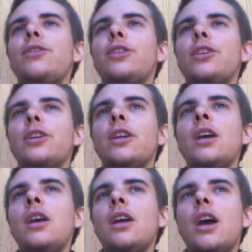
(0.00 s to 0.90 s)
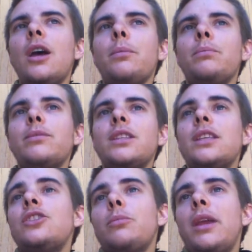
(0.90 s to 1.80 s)
further
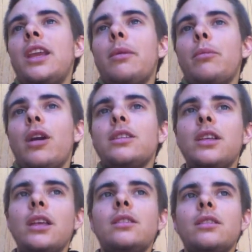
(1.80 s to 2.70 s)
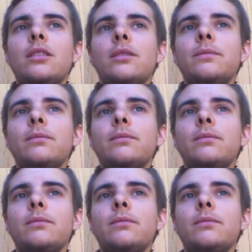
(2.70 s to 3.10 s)
decision-making process.